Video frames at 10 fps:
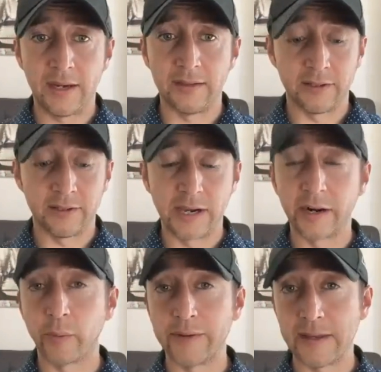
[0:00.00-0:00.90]
he said, you
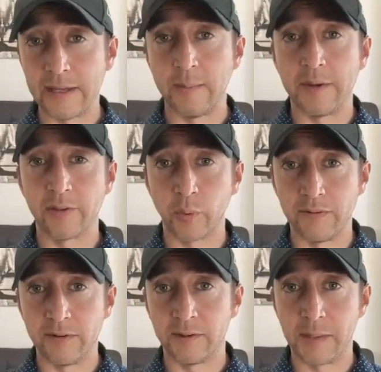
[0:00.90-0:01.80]
got to read The E-Myth
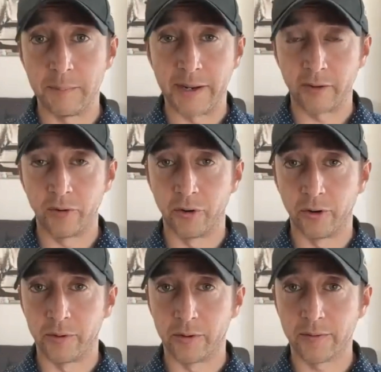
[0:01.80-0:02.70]
Revisited by Michael
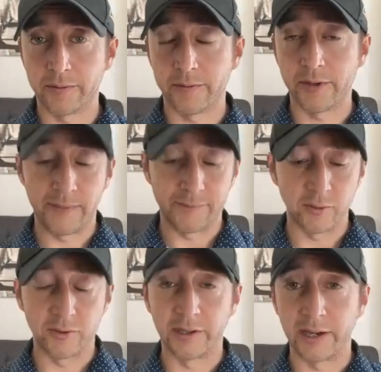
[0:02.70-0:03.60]
Gerber. You have to
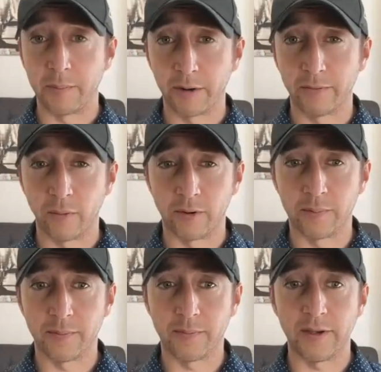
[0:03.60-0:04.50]
do the Landmark
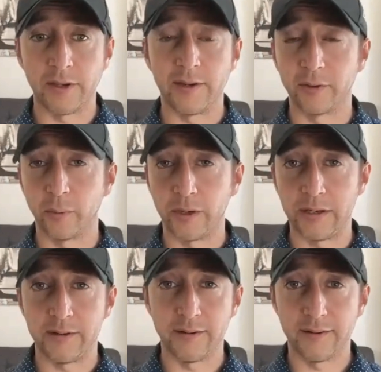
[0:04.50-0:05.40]
Forum, and you have to
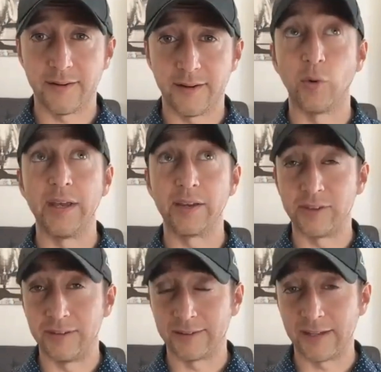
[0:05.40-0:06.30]
read. Well, he
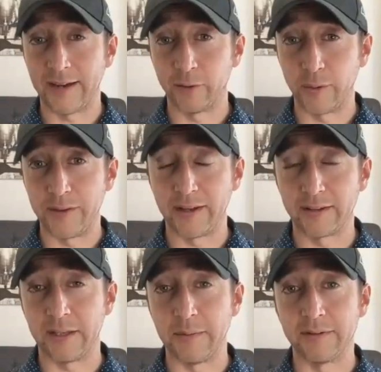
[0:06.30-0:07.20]
actually didn't say I have to read the
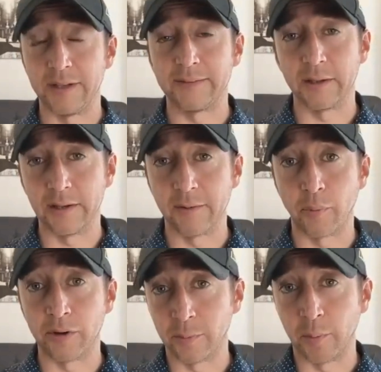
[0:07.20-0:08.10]
next thing, but he said I have to live a
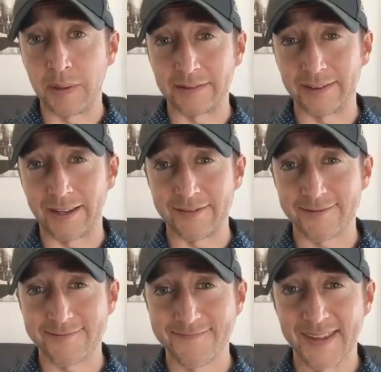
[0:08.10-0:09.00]
principle-based
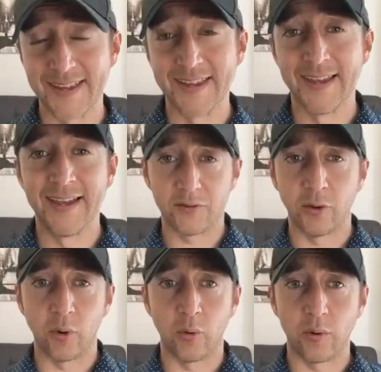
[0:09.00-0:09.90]
life.
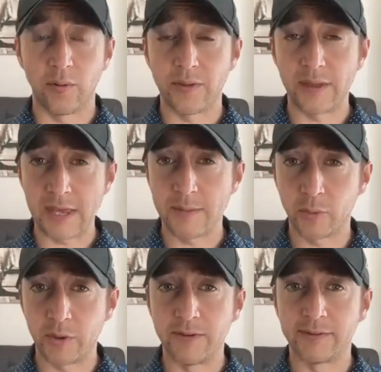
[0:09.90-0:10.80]
So The
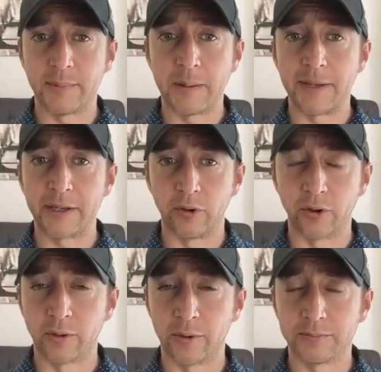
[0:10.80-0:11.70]
E-Myth Revisited by Michael
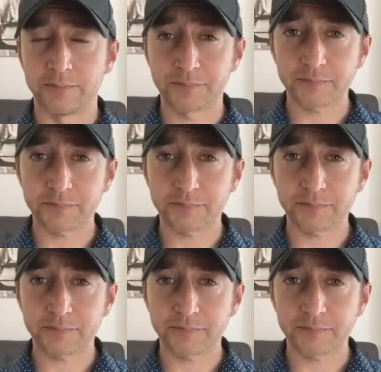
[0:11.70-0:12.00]
Gerber,